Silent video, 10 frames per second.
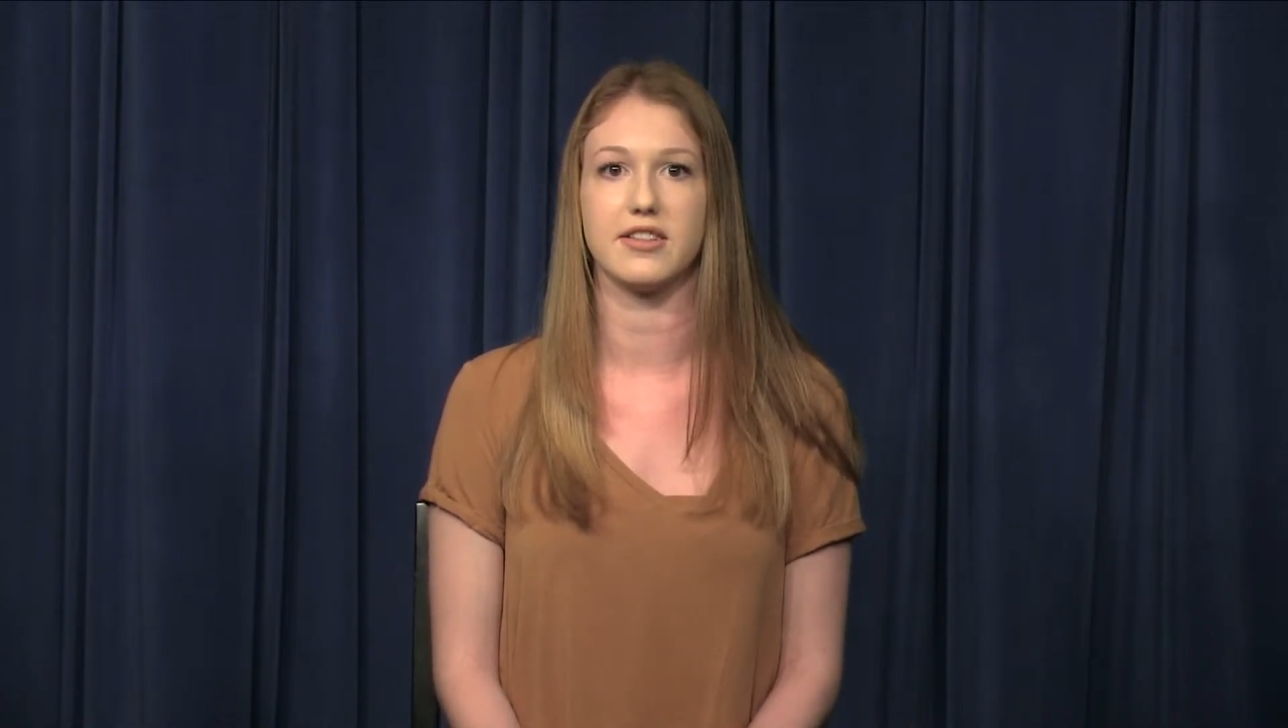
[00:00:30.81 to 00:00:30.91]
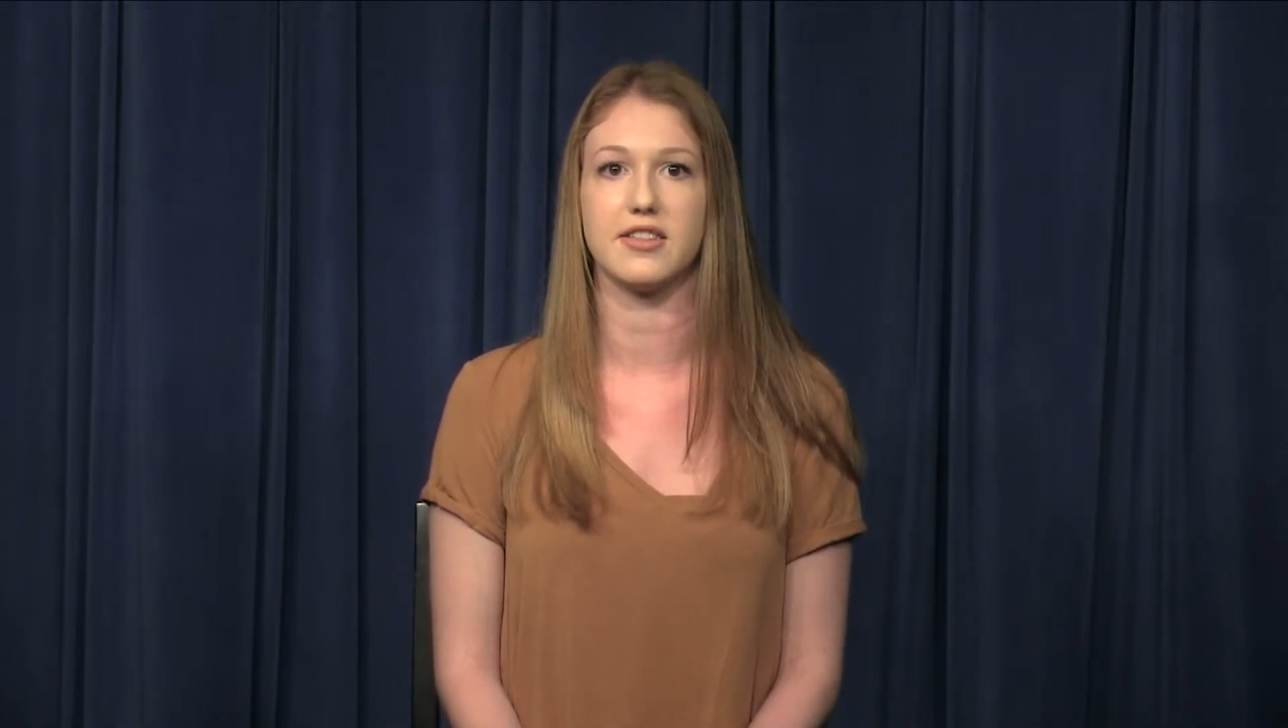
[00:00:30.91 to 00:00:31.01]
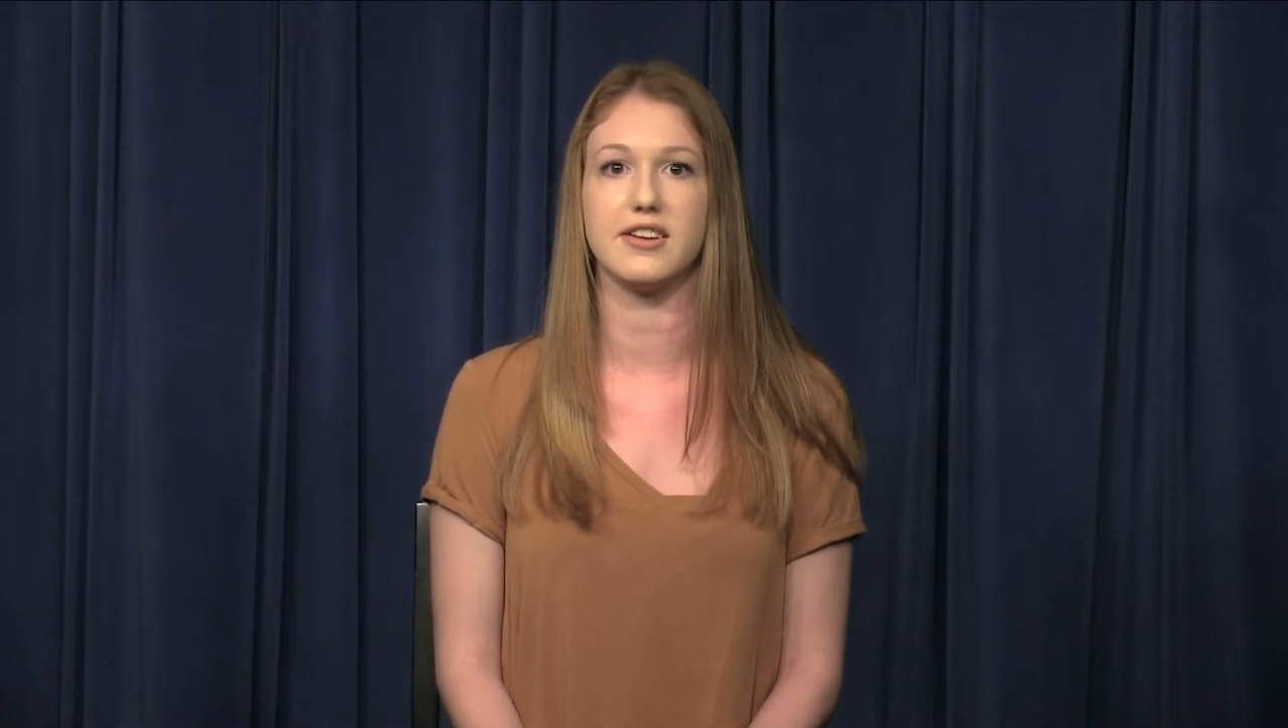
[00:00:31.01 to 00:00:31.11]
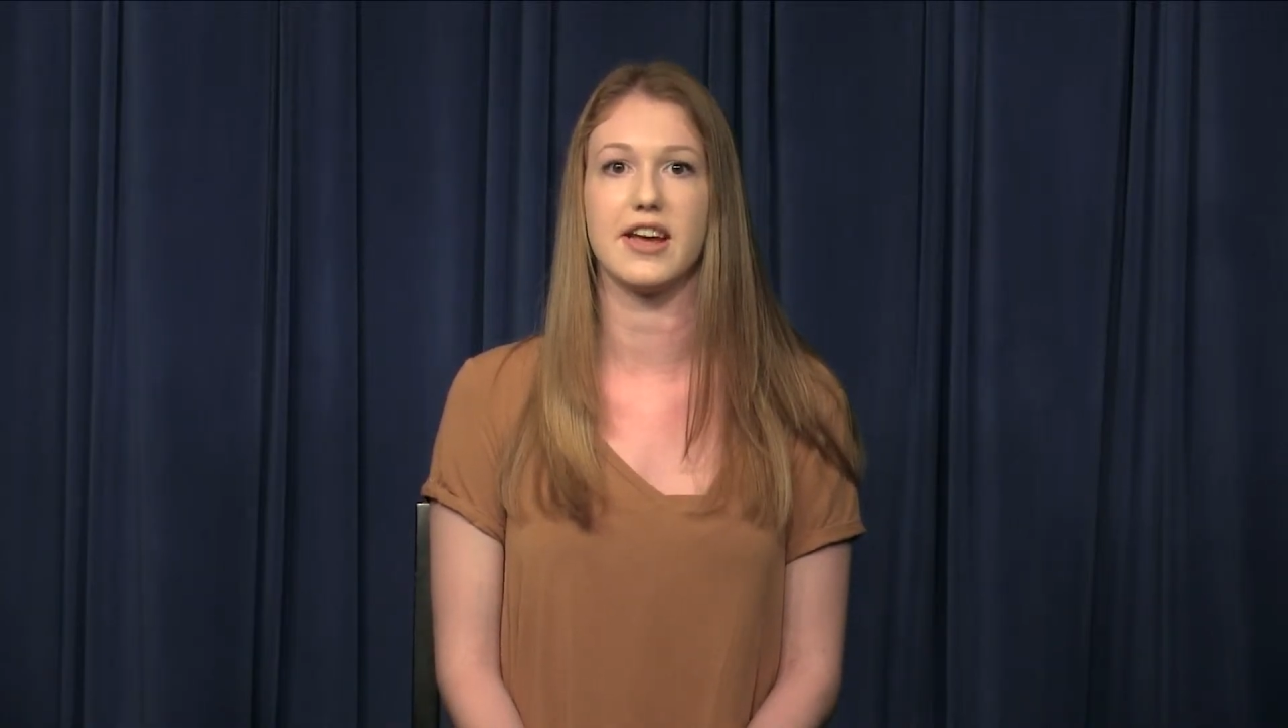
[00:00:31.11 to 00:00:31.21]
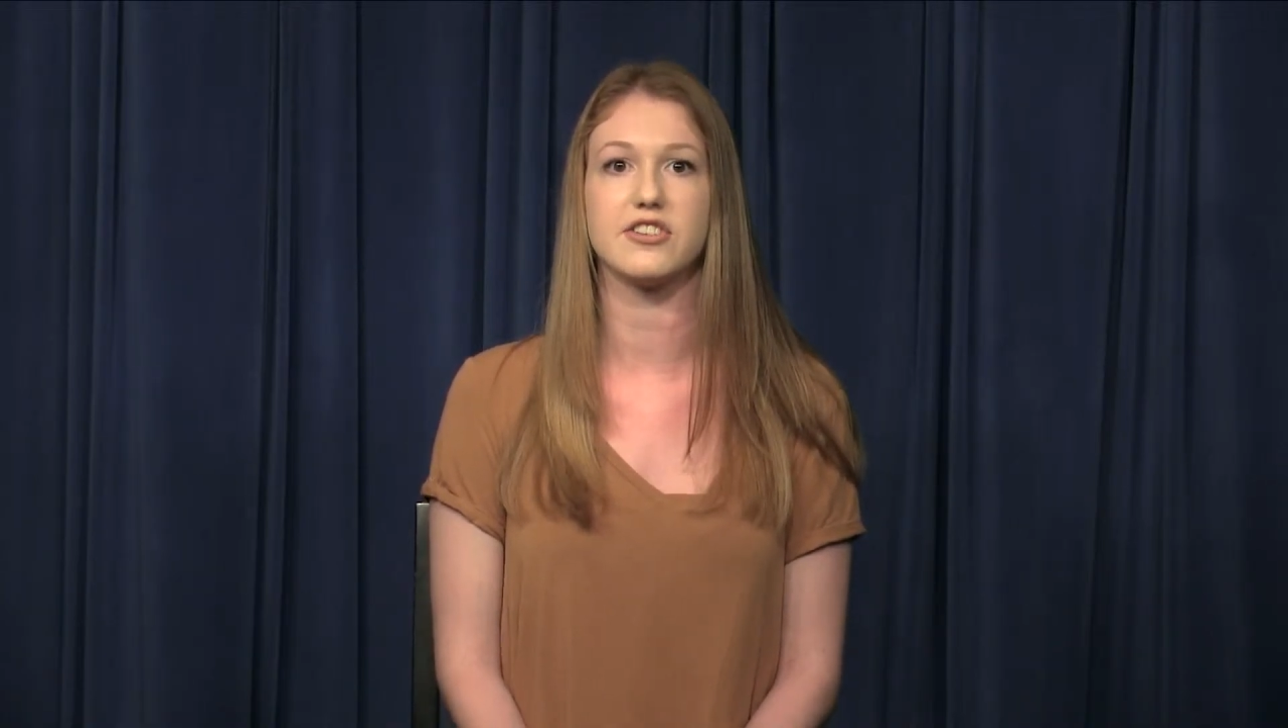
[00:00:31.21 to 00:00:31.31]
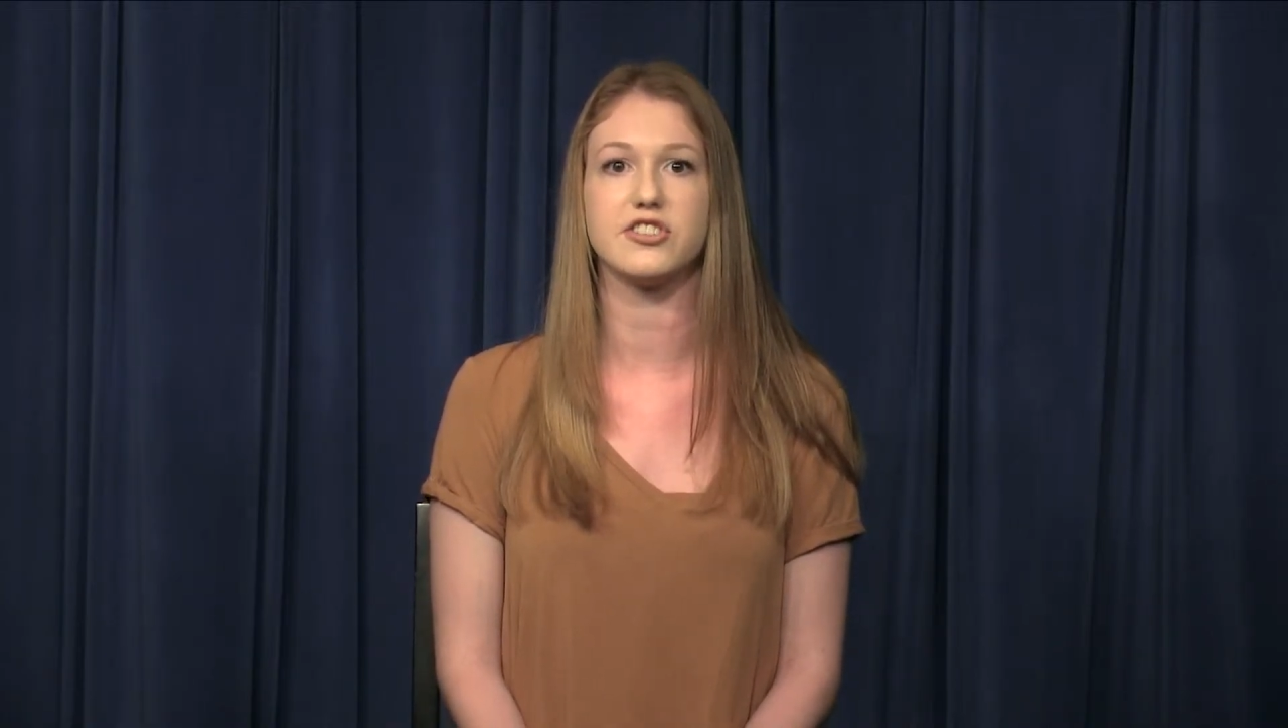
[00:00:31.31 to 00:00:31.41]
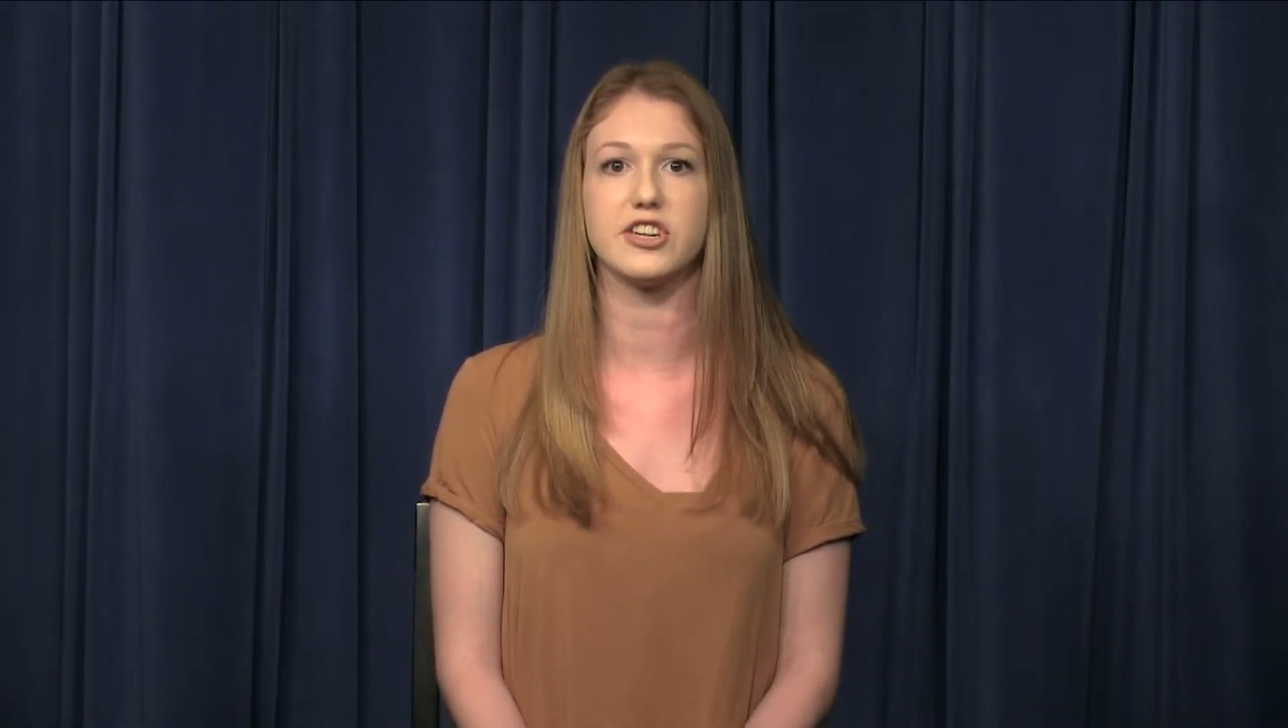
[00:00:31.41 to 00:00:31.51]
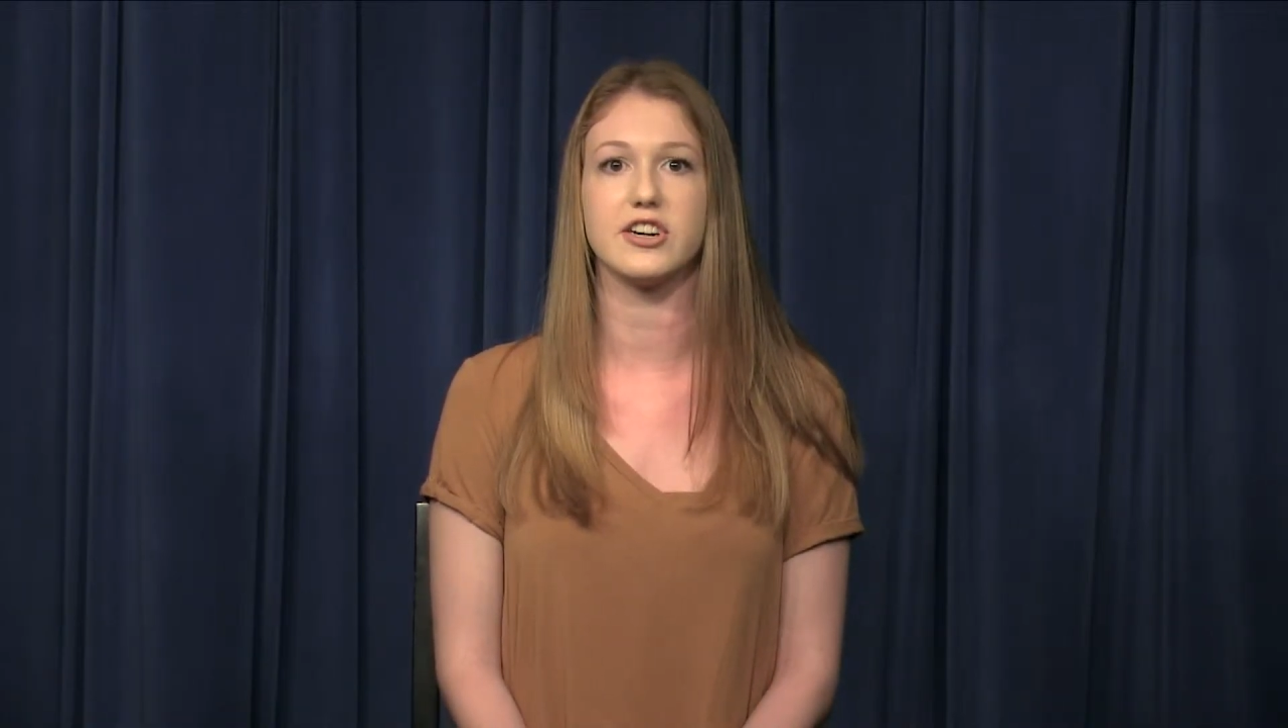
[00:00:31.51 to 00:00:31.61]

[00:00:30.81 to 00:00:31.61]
The next year,